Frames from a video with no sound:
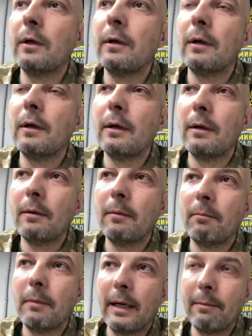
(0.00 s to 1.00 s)
uh,
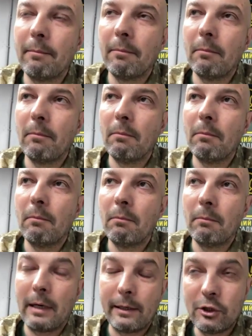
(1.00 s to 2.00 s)
my
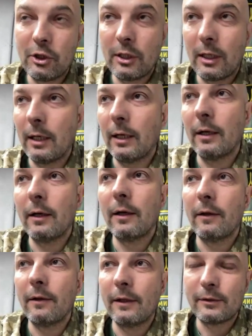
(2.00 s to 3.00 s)
Marichka,
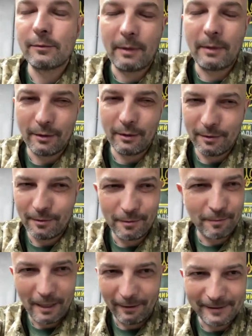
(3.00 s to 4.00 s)
uh, that's my
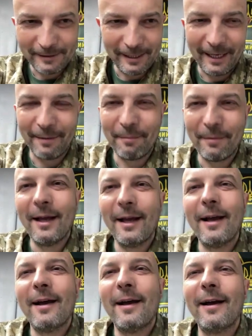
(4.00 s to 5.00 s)
wife's name.
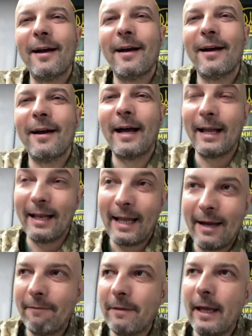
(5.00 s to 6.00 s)
Uh, I
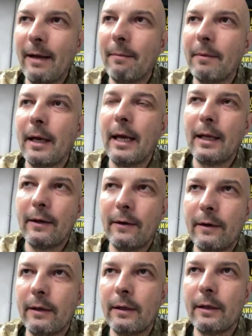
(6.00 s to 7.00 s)
love them,
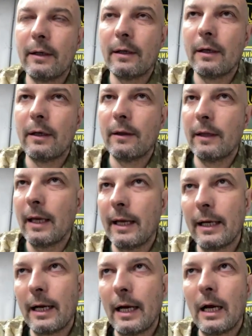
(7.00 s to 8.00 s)
and uh,
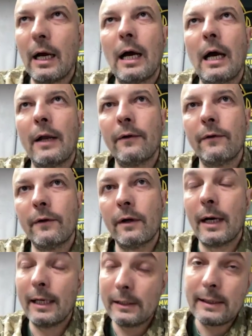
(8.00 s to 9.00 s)
they are
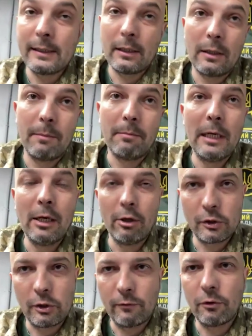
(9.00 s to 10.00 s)
under, as
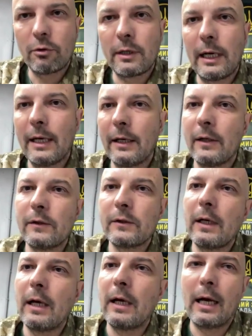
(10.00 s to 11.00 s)
millions of
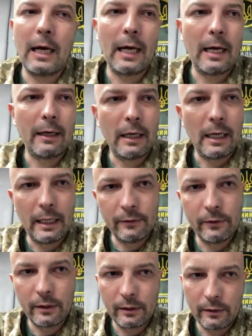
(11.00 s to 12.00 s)
Ukrainians are
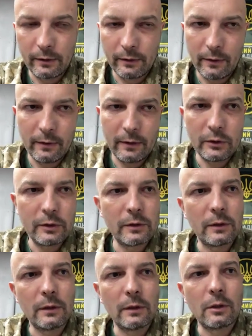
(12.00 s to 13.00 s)
under
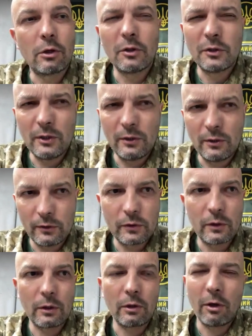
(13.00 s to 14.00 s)
this uh,
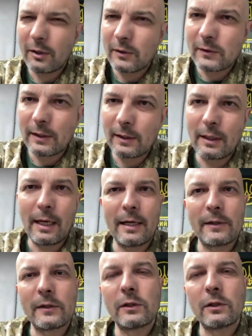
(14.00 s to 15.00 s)
continuous rocket
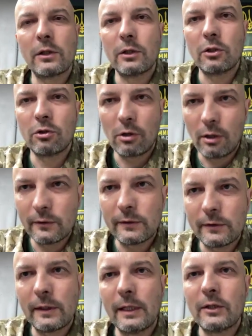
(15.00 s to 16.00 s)
attacks, uh,
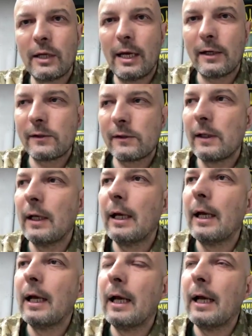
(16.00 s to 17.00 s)
drones attacks.
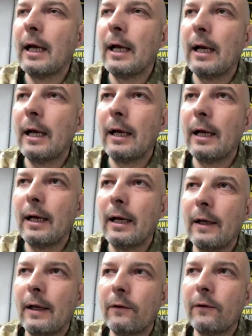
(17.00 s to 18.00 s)

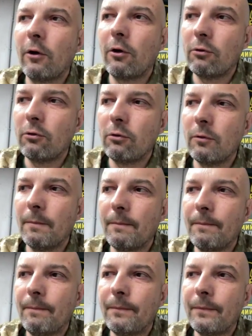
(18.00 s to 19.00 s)

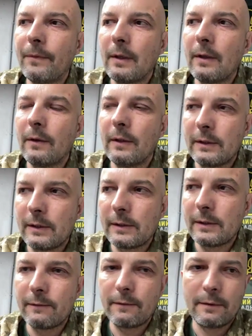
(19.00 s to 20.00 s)
so this
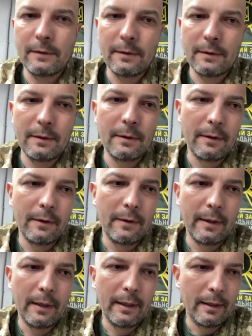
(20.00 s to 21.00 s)
is
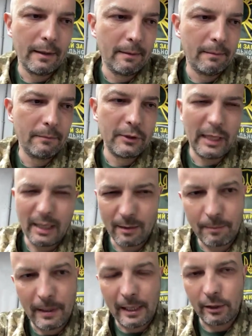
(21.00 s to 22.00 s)
the
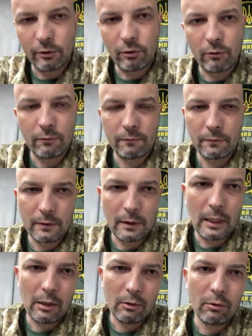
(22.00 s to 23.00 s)
dark part of
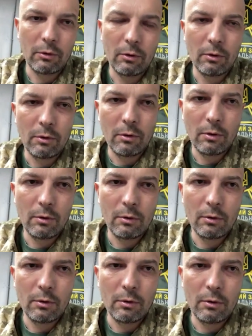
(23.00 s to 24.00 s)
our
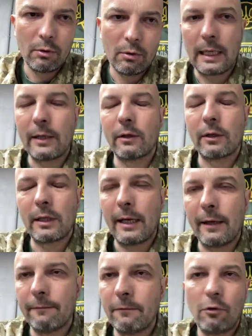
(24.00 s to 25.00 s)
current
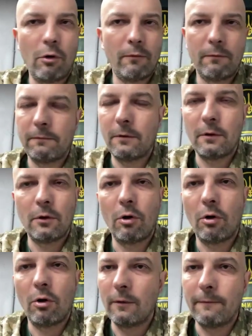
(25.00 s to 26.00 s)
life of
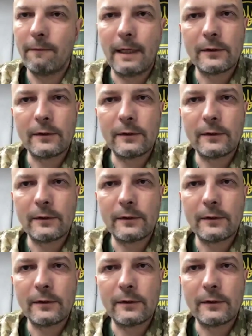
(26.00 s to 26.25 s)
all of